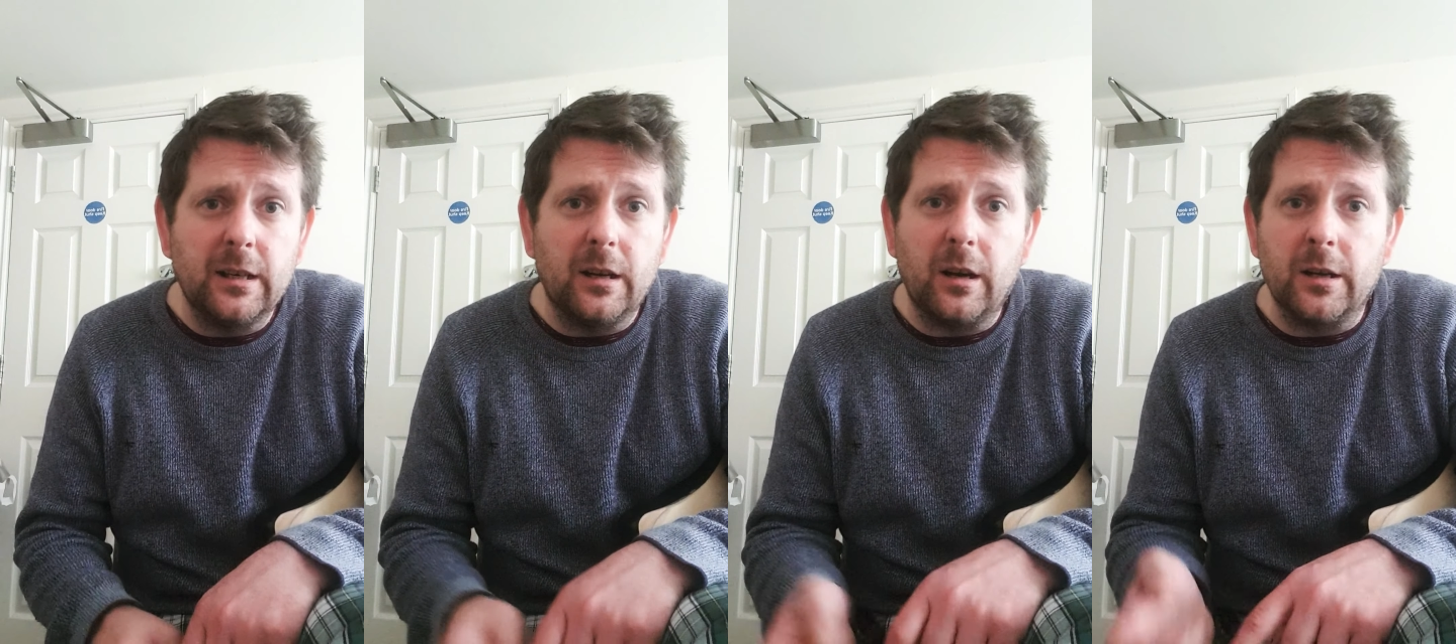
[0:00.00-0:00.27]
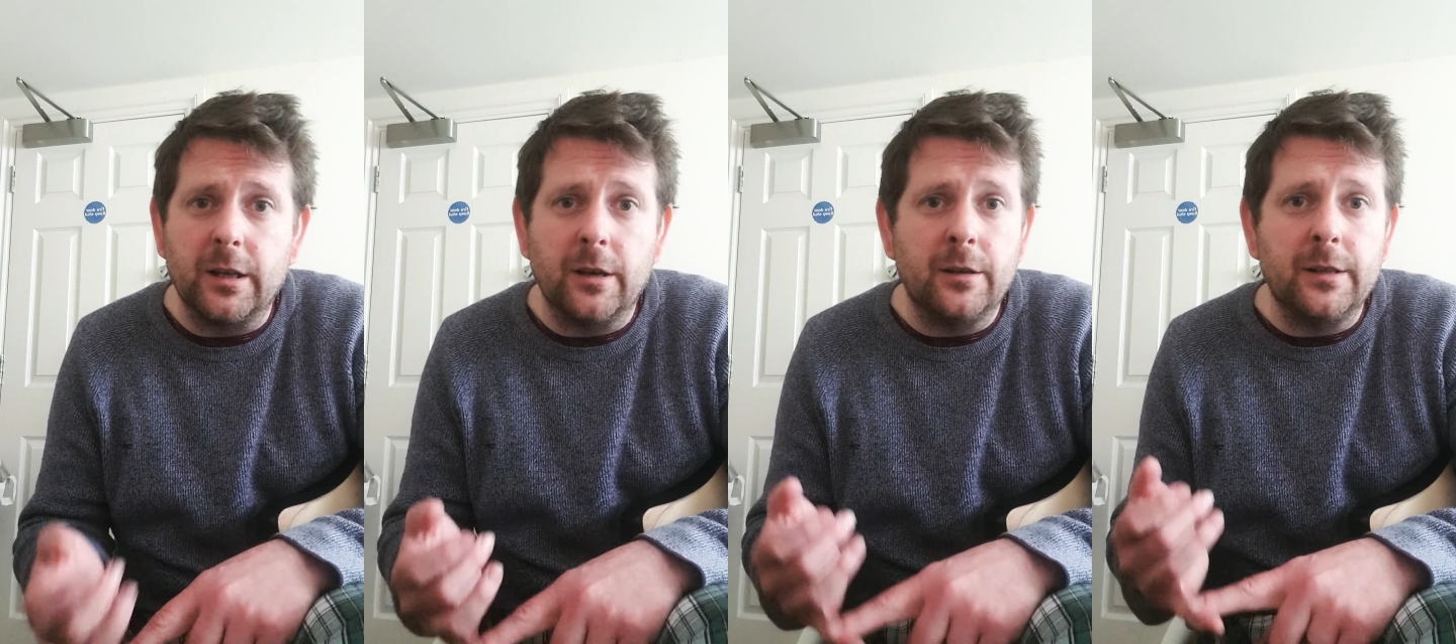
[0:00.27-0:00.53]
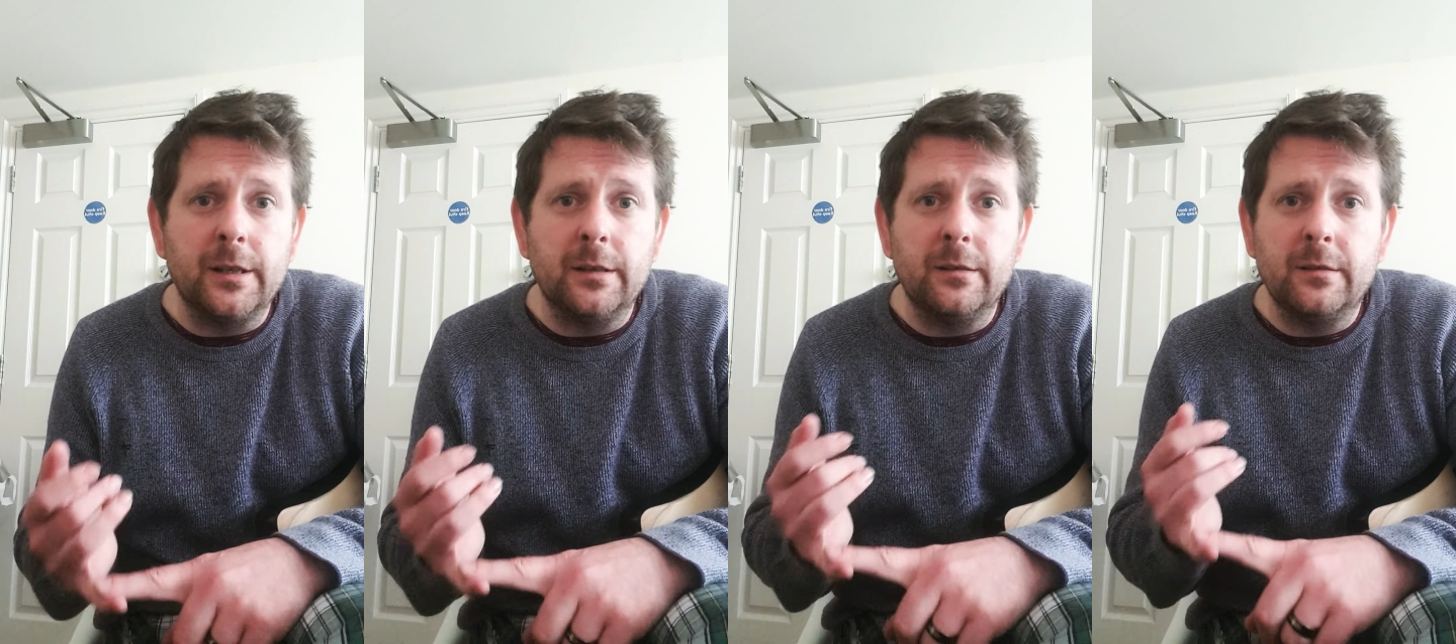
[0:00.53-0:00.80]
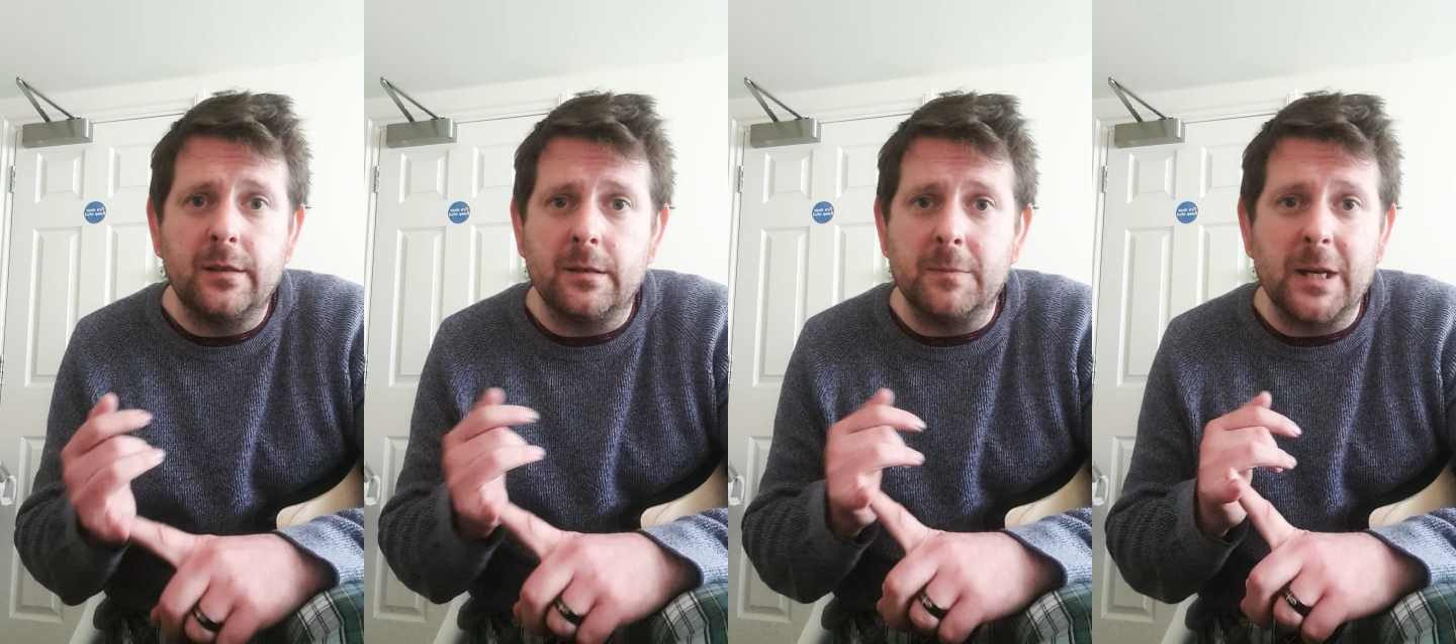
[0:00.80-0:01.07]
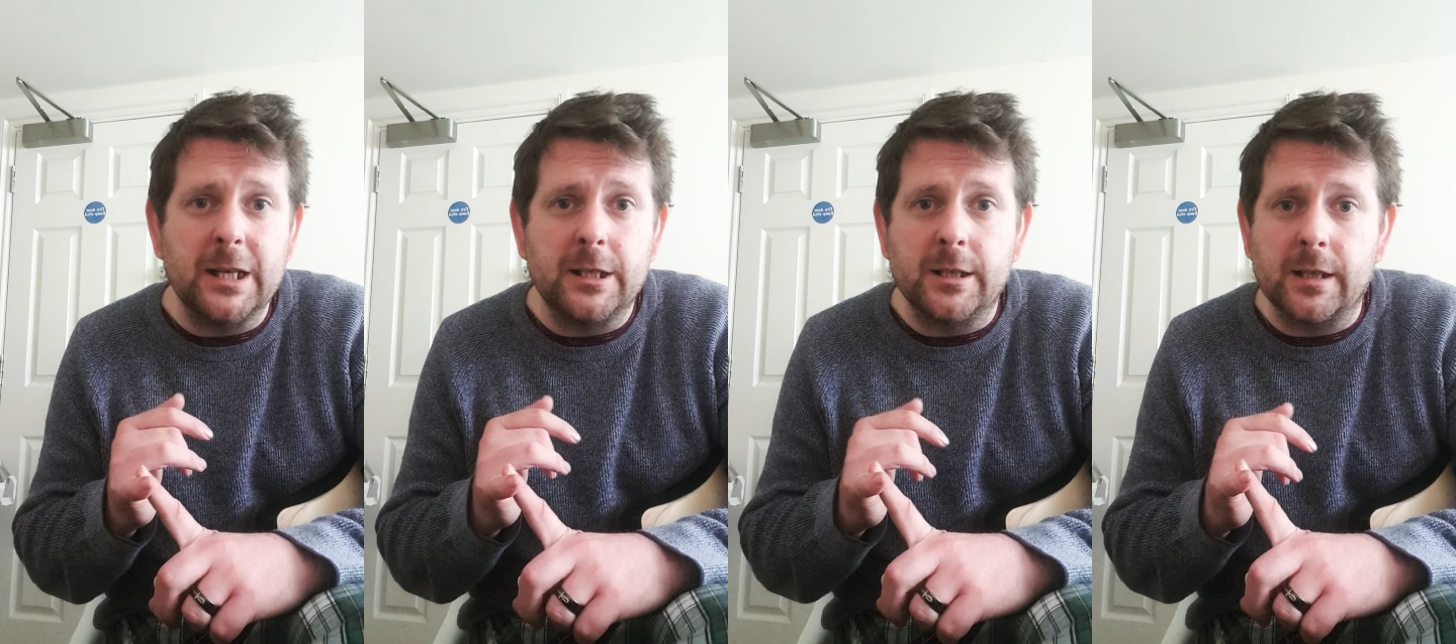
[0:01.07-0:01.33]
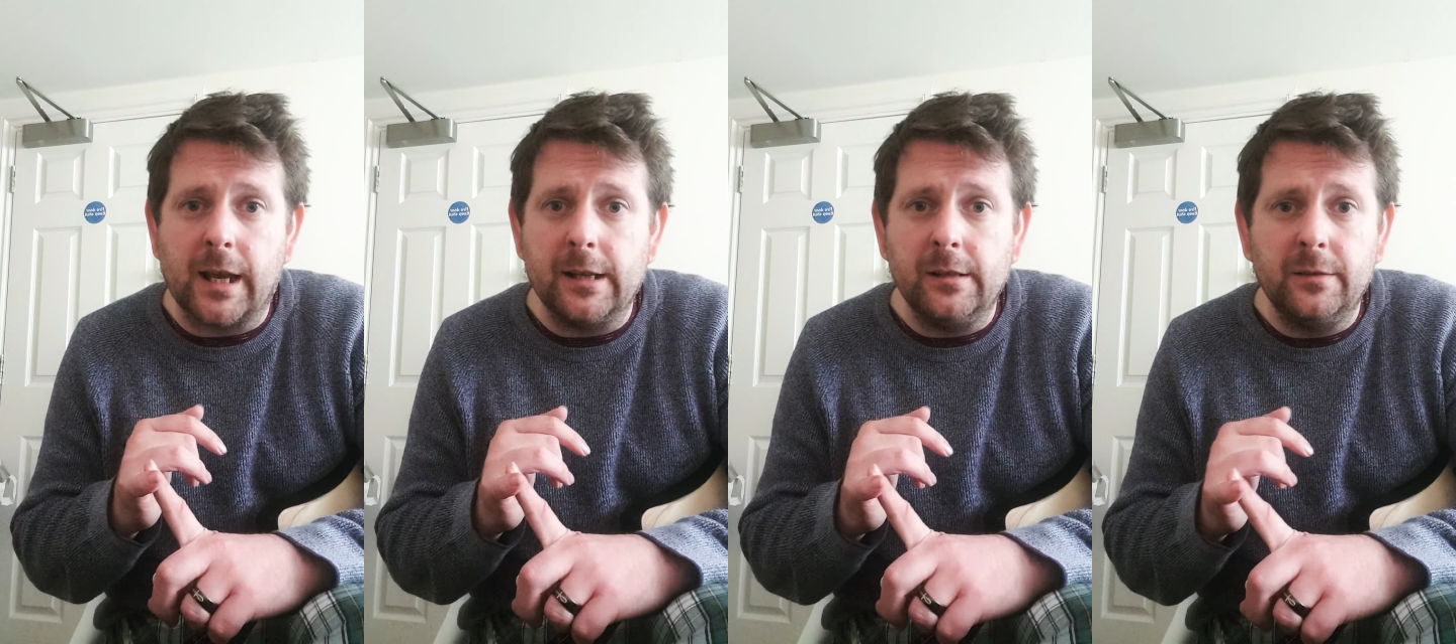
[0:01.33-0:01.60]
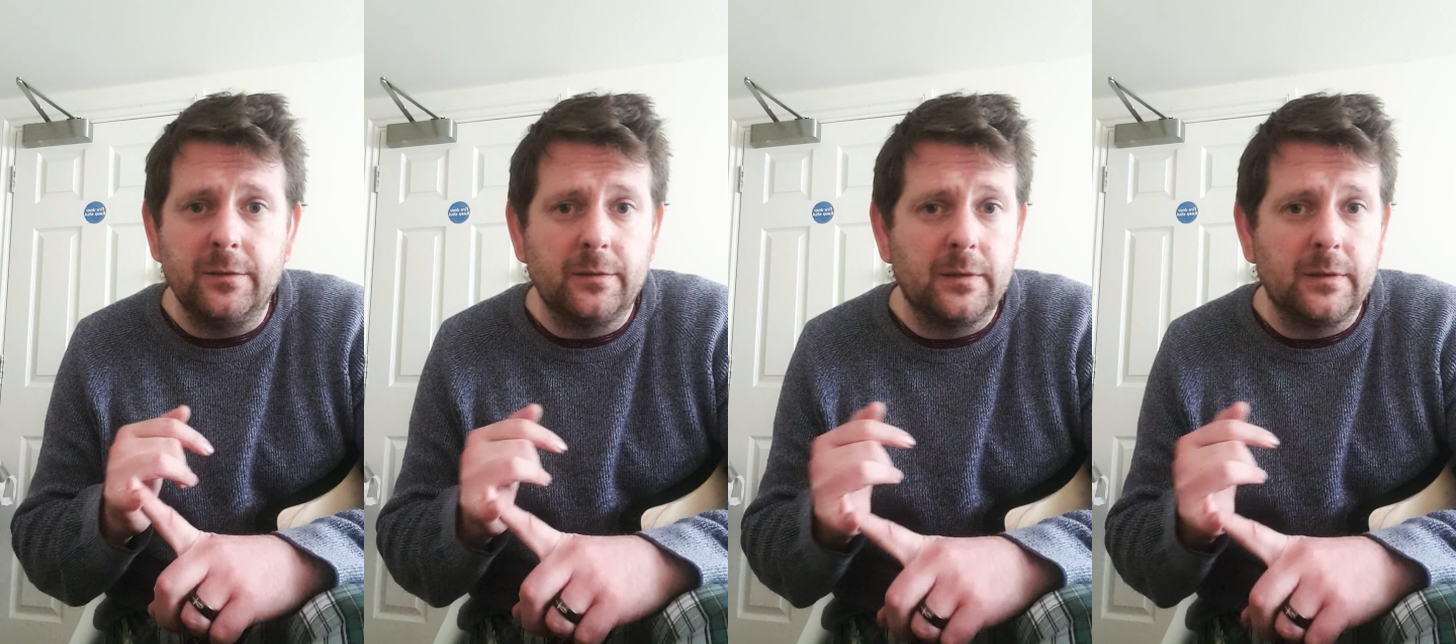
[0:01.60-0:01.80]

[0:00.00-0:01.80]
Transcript: Ionian, the major scale,